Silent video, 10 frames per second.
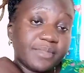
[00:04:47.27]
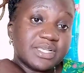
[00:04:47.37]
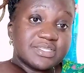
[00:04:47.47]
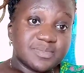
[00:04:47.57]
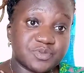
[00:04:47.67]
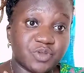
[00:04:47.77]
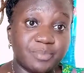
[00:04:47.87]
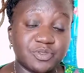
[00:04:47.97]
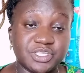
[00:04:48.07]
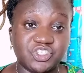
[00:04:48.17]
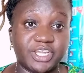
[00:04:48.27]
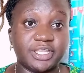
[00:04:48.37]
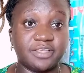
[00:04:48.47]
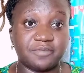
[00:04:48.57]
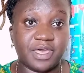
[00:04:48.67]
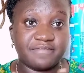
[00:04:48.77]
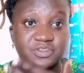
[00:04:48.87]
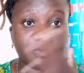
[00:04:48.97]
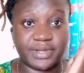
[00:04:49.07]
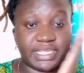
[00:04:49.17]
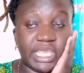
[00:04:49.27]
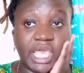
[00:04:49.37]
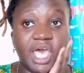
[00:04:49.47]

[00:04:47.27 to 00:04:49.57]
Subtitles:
Subscribe to the channel if you haven't already.